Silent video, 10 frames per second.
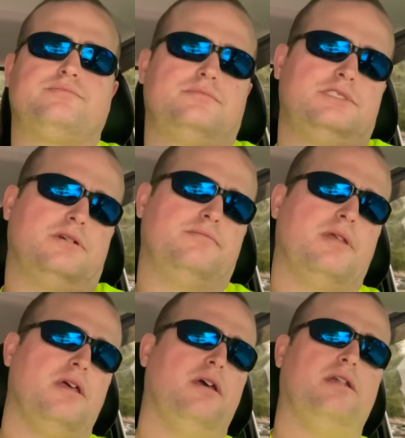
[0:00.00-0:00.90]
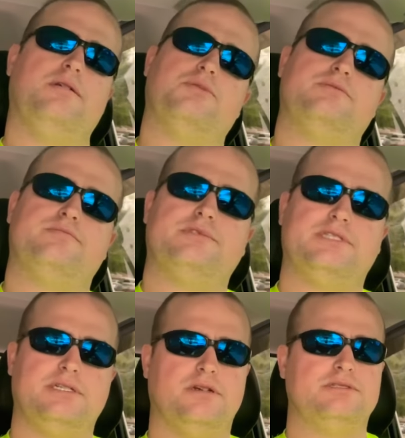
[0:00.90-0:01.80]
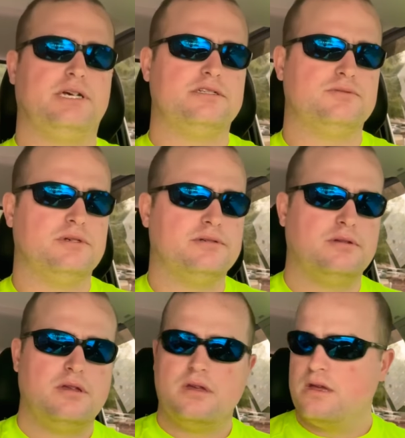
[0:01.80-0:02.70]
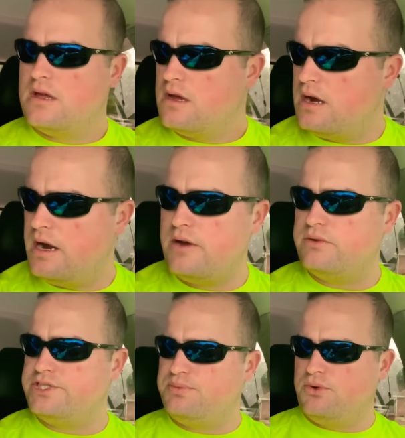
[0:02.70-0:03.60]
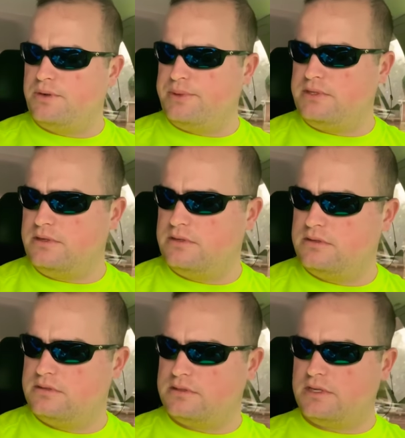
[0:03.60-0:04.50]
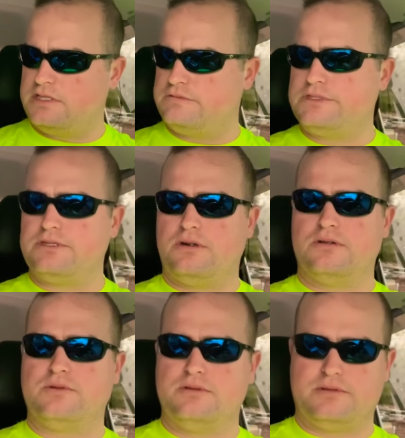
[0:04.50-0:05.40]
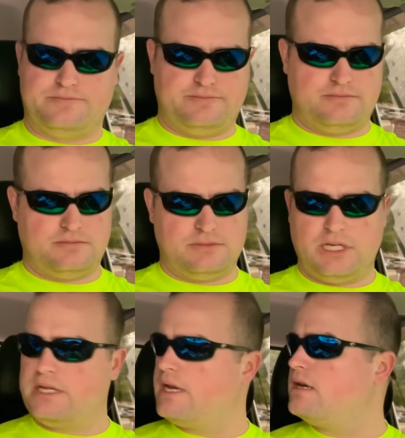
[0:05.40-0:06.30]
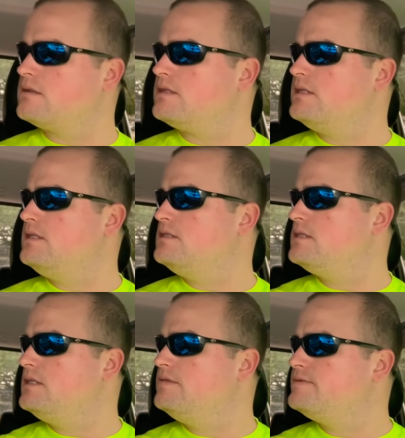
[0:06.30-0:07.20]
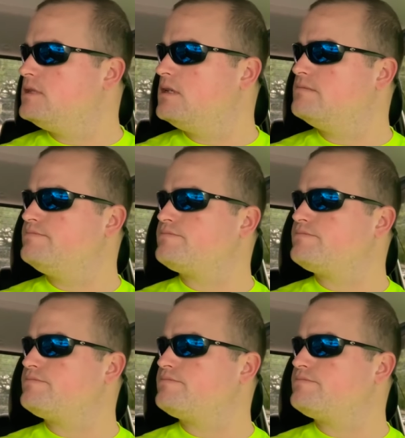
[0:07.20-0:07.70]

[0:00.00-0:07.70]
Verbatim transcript: So, and then we'll send those out as well. All right, we just pulled up at the, the customer's yard. We're gonna get out and clean these leaves up.